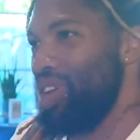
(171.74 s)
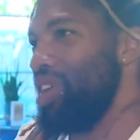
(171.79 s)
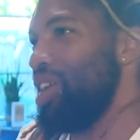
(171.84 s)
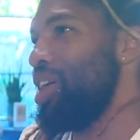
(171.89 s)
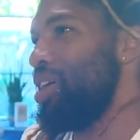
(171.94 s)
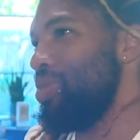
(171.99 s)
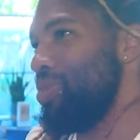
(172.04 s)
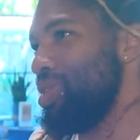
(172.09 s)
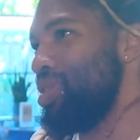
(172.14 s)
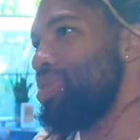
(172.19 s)
Very
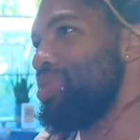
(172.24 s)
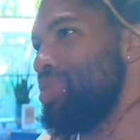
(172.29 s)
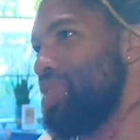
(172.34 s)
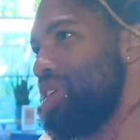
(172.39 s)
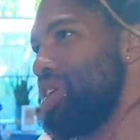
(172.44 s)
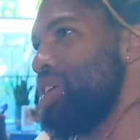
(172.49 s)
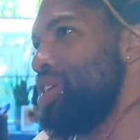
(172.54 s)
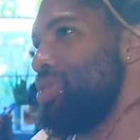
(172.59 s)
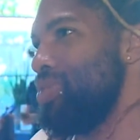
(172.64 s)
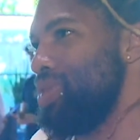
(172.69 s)
helpful,
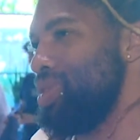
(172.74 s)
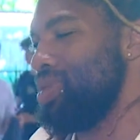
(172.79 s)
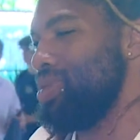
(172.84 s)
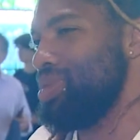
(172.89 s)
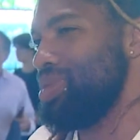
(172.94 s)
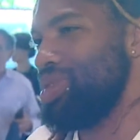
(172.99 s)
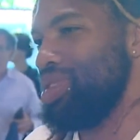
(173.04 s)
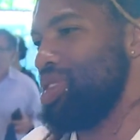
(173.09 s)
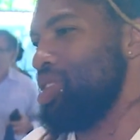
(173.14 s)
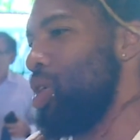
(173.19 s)
very helpful.
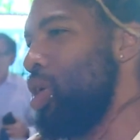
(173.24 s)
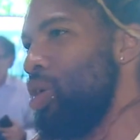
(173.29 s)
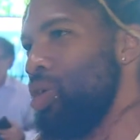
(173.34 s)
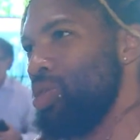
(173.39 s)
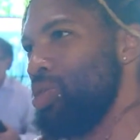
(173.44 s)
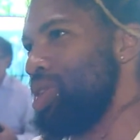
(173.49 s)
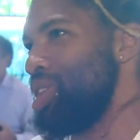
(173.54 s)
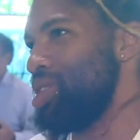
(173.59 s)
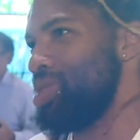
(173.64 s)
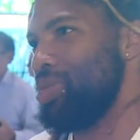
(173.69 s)
It's the
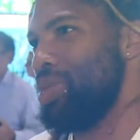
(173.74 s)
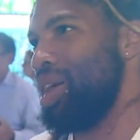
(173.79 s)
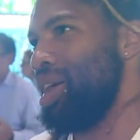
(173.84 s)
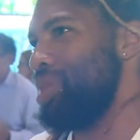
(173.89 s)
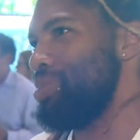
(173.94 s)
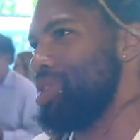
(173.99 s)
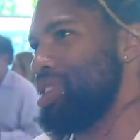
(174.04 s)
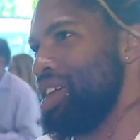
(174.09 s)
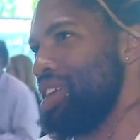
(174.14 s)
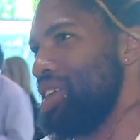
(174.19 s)
whole reason why
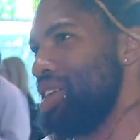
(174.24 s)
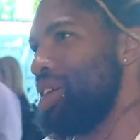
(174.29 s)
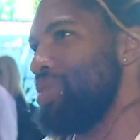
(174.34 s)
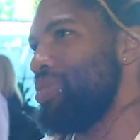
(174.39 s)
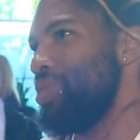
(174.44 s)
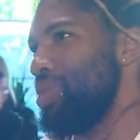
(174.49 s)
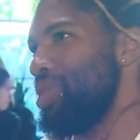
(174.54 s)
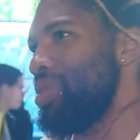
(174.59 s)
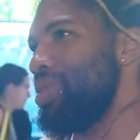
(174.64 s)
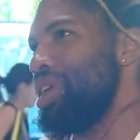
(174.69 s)
I'm signing
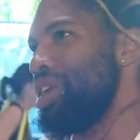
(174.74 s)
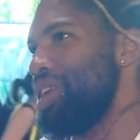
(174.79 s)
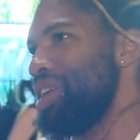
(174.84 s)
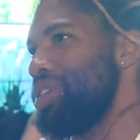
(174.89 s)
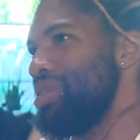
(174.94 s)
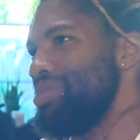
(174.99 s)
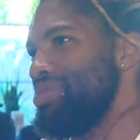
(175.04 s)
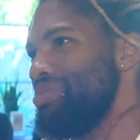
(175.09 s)
up for it right now.